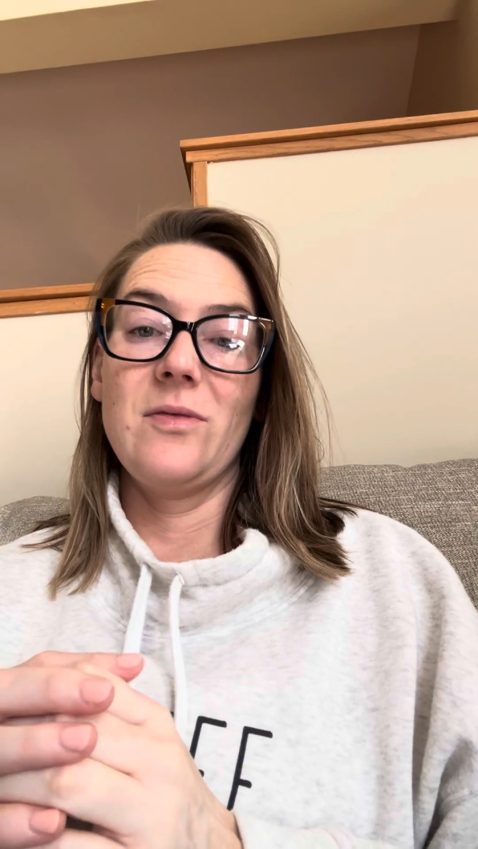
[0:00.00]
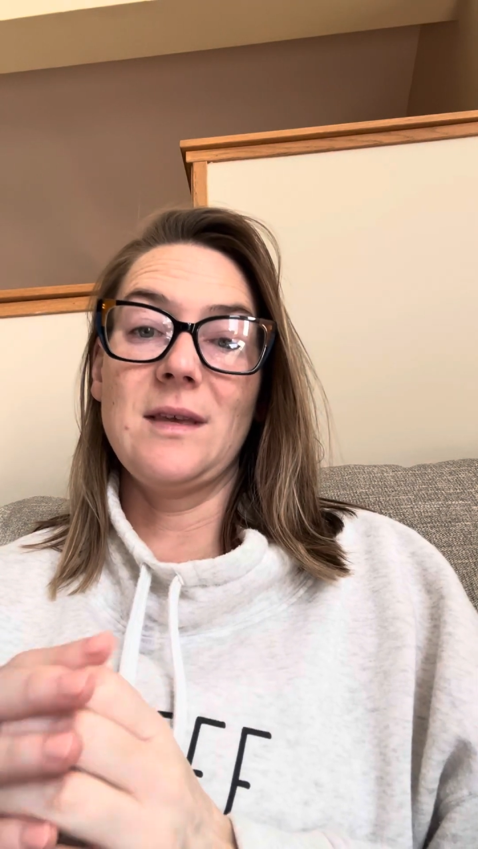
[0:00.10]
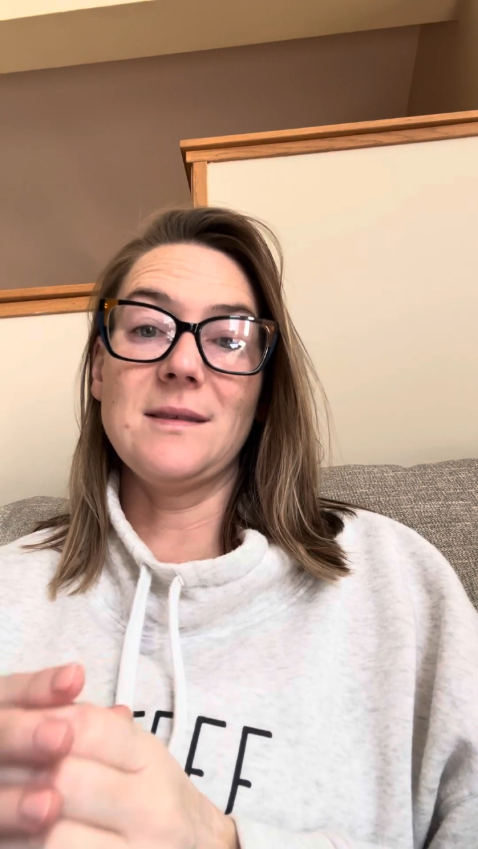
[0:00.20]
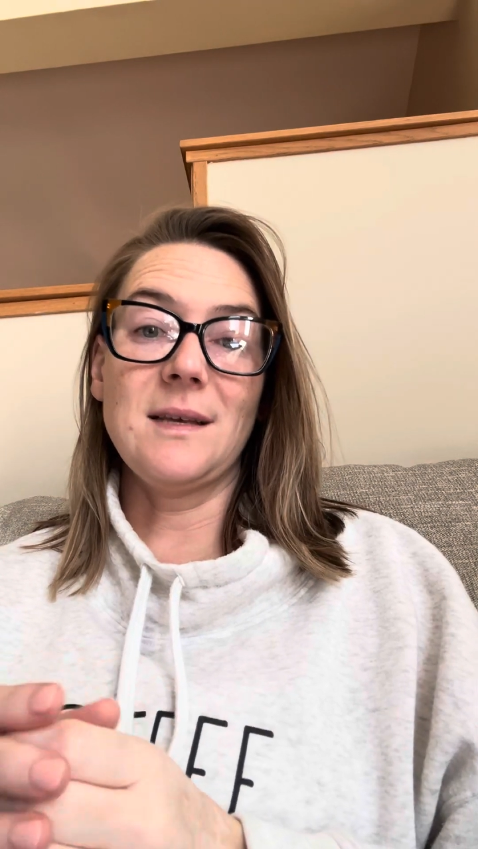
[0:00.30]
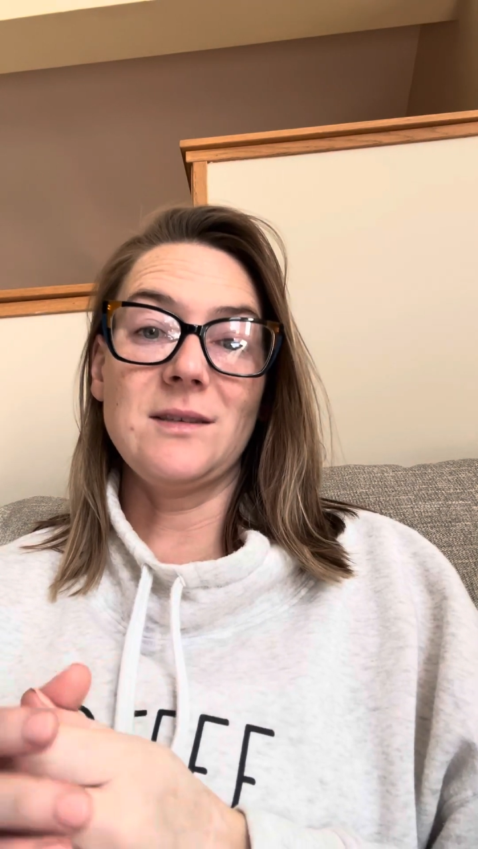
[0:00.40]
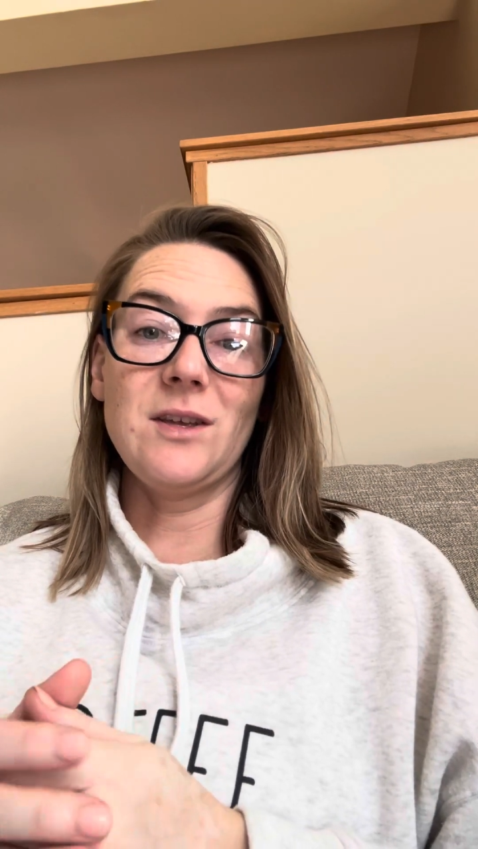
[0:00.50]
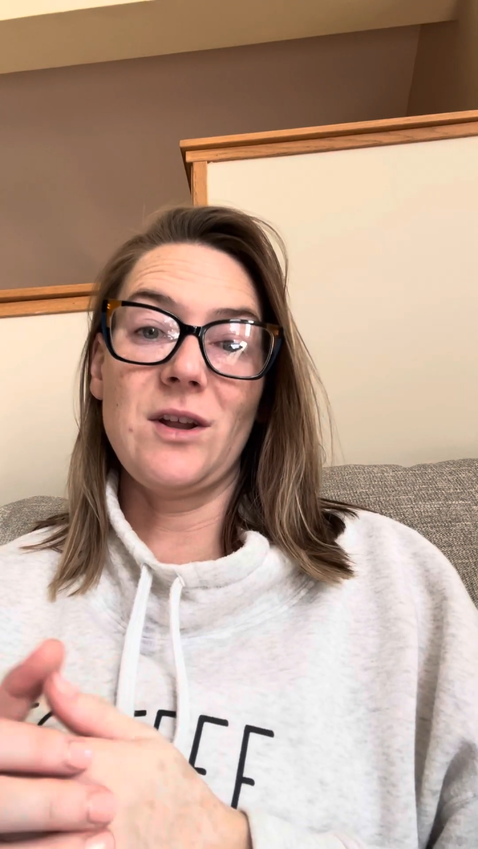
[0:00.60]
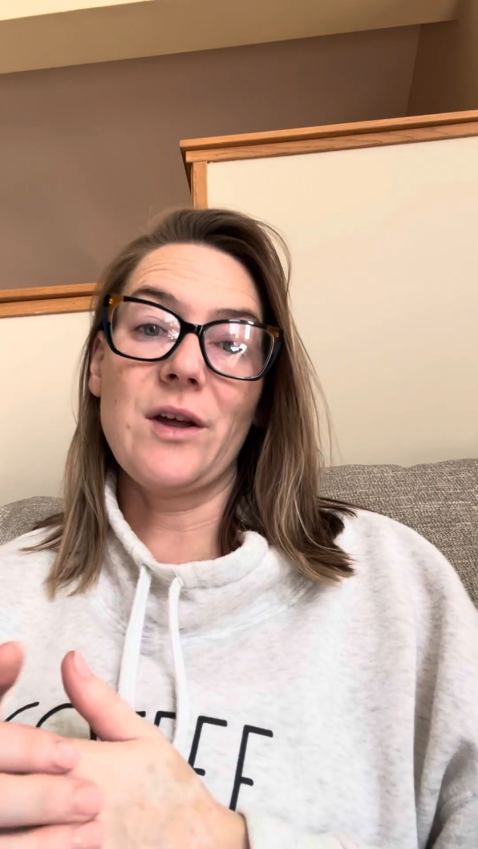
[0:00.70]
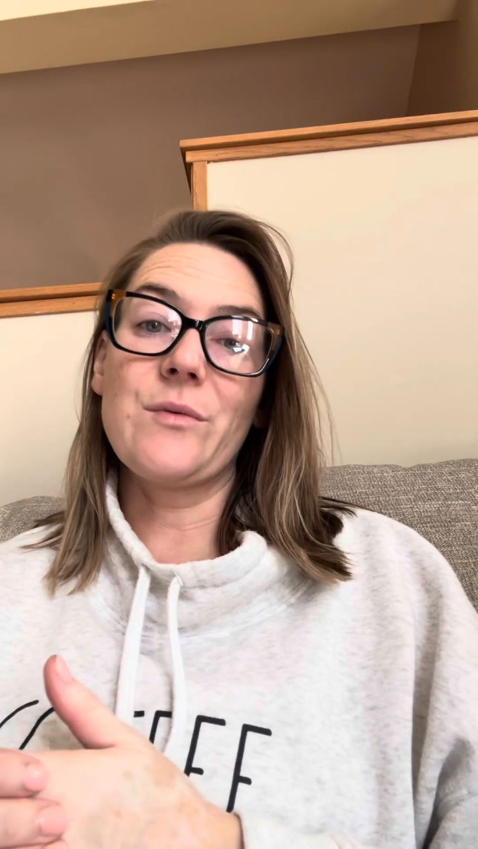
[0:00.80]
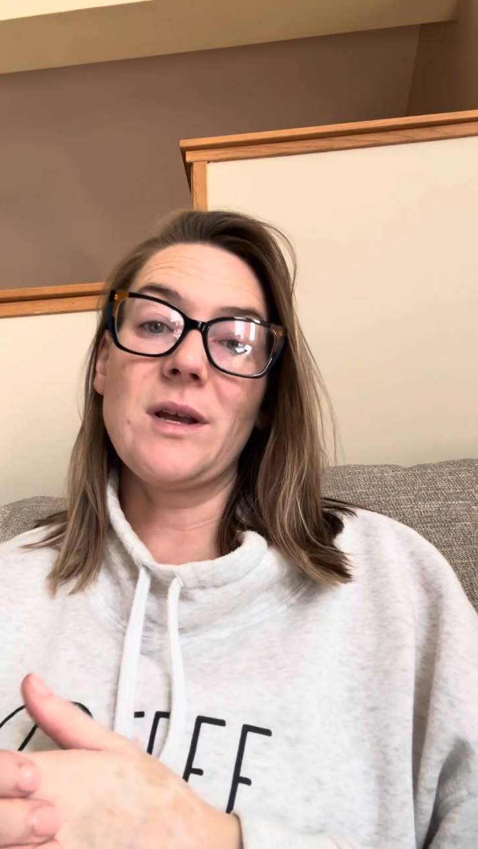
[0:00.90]
this lesson
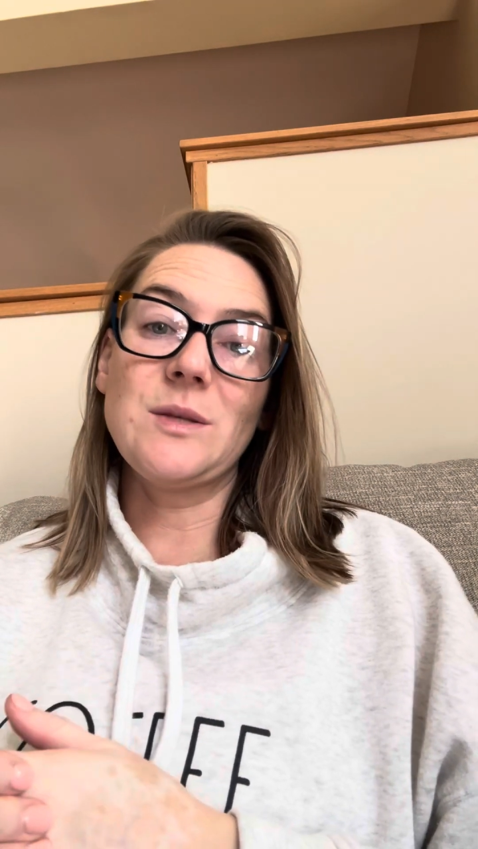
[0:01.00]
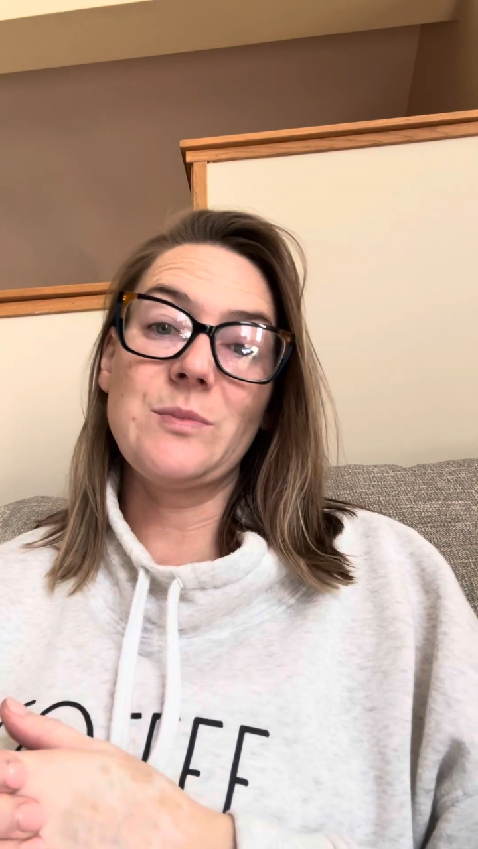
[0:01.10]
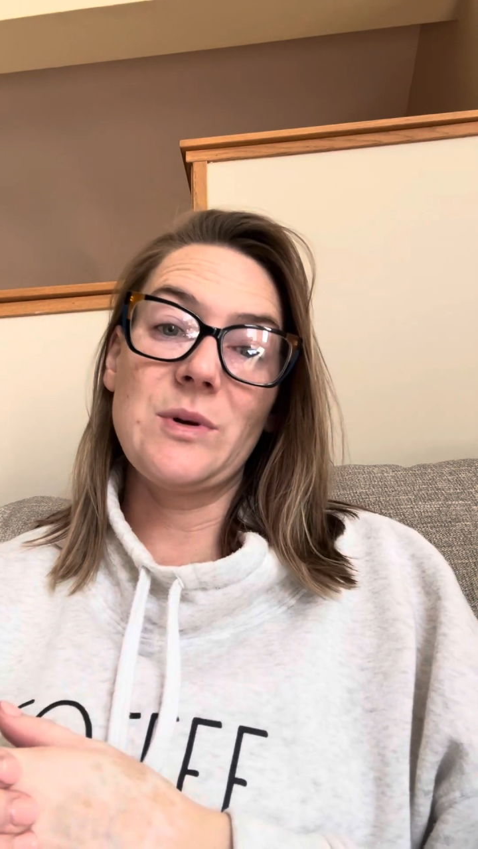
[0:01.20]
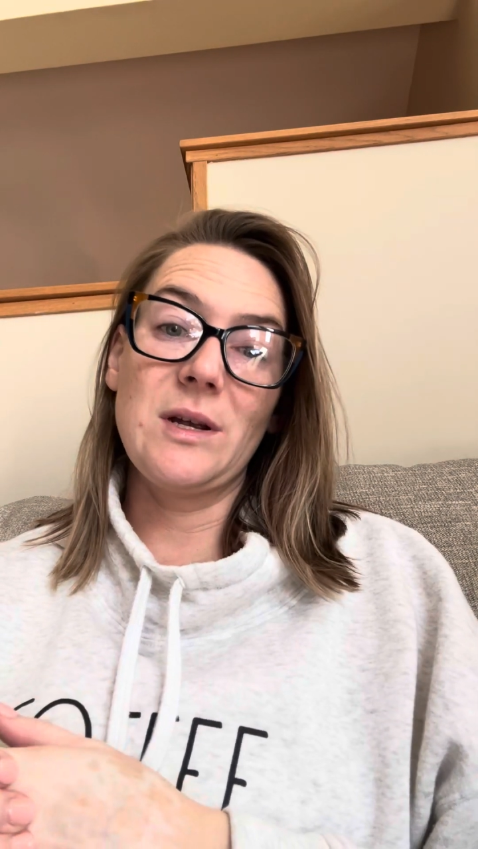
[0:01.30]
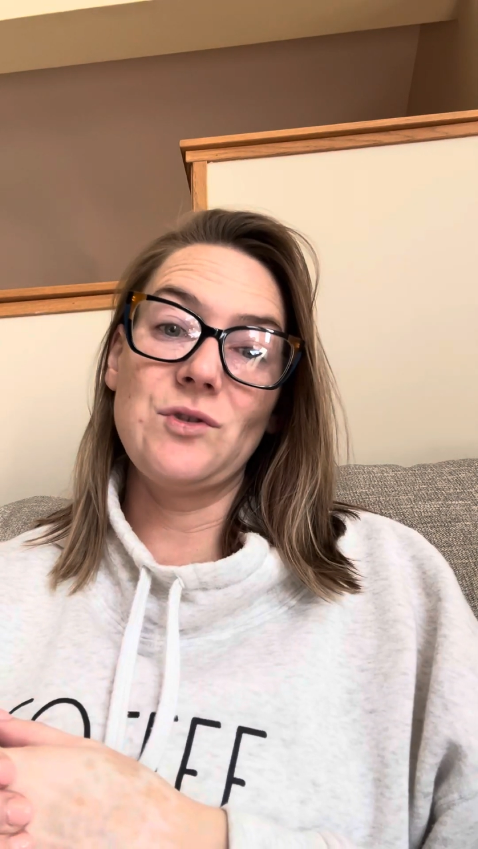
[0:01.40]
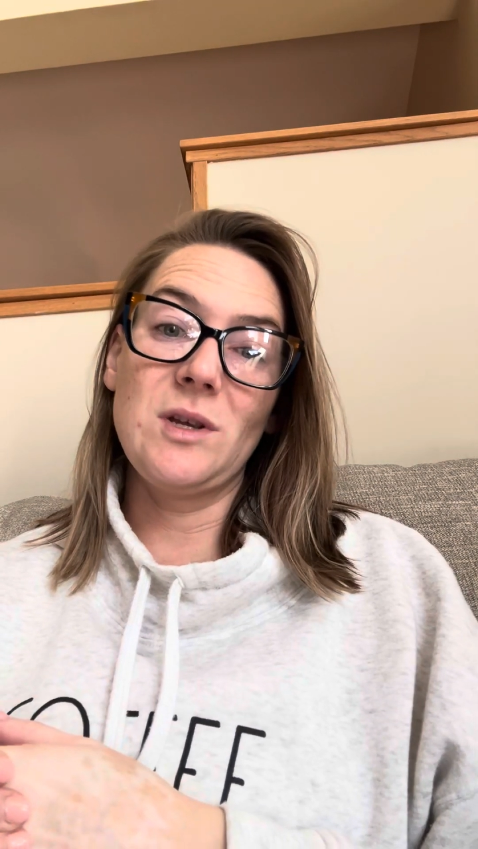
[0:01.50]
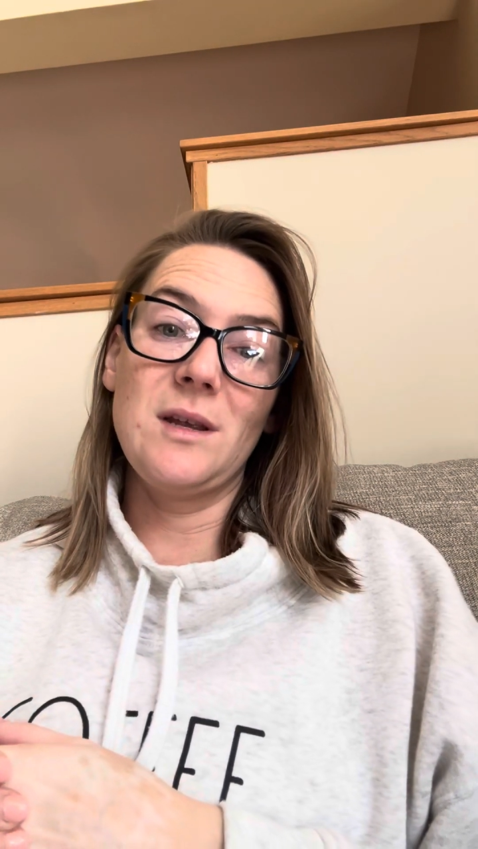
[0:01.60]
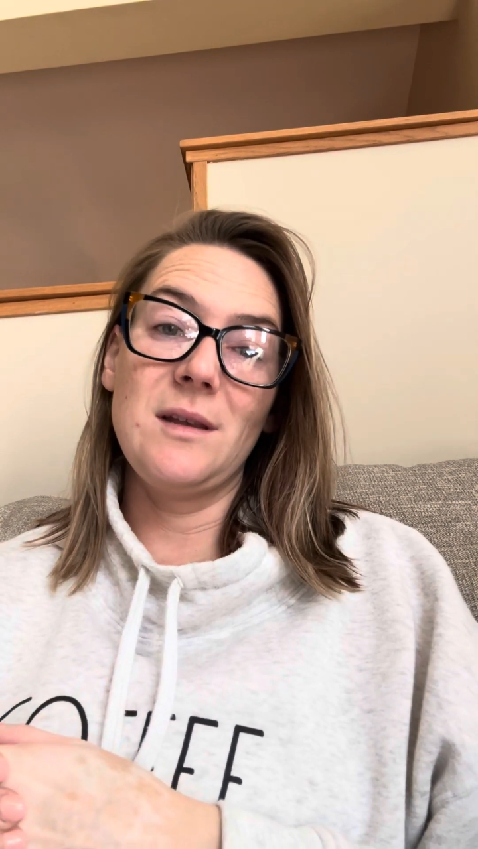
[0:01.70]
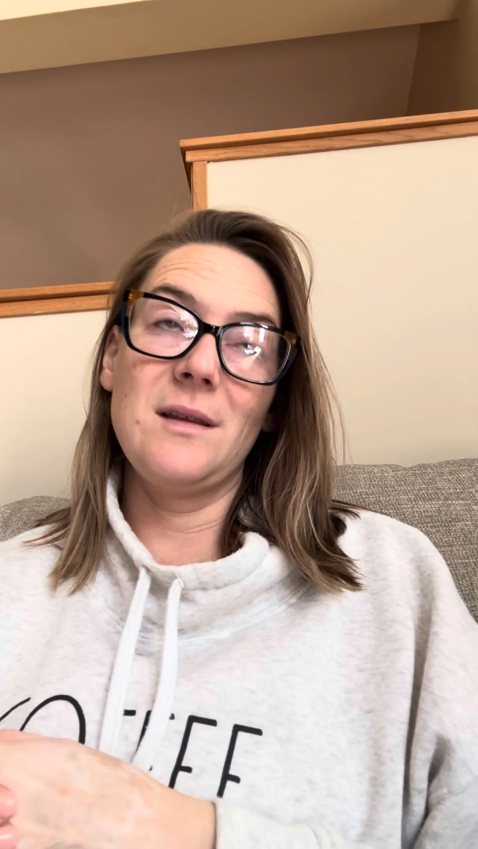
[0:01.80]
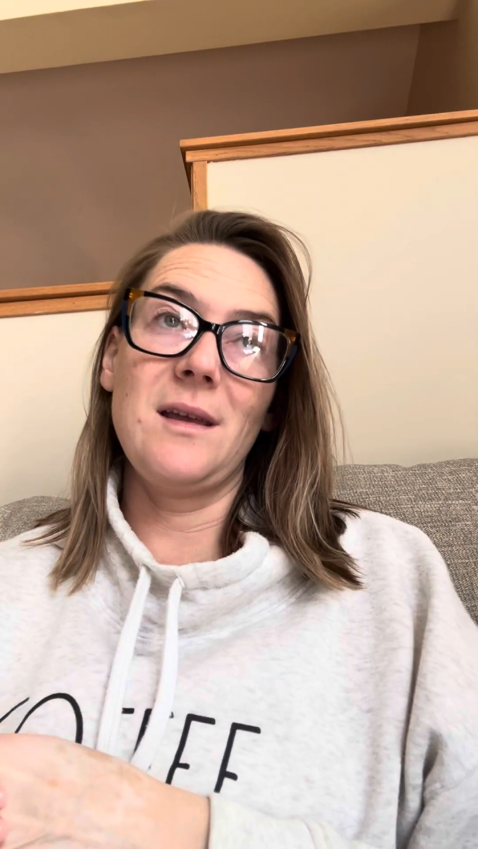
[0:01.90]
on respiration